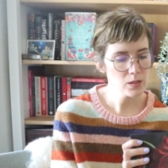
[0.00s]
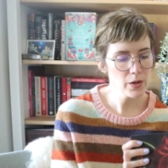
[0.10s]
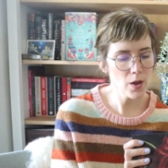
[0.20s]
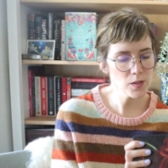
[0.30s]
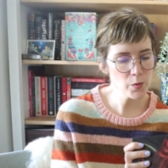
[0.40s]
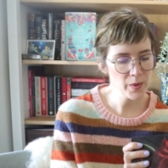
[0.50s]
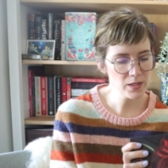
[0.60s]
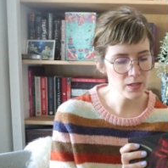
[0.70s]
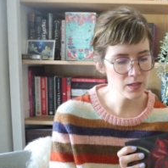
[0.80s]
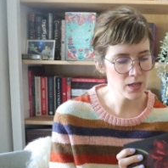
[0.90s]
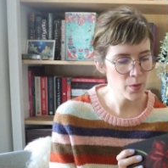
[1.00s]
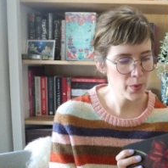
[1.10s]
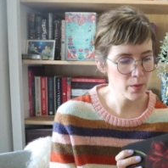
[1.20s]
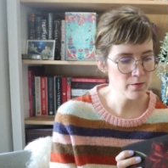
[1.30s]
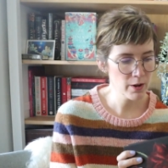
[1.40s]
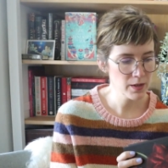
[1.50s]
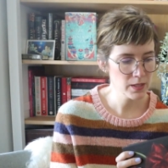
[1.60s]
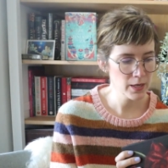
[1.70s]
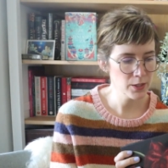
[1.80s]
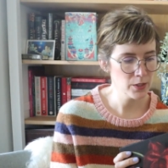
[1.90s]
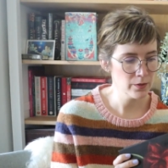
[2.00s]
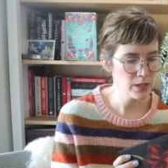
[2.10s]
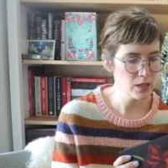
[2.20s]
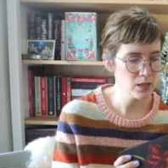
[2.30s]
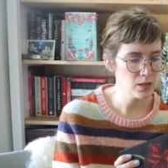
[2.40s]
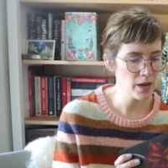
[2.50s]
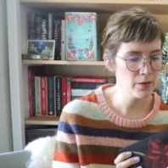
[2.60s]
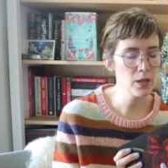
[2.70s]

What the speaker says: So I also picked these up. I'm very excited to read these. I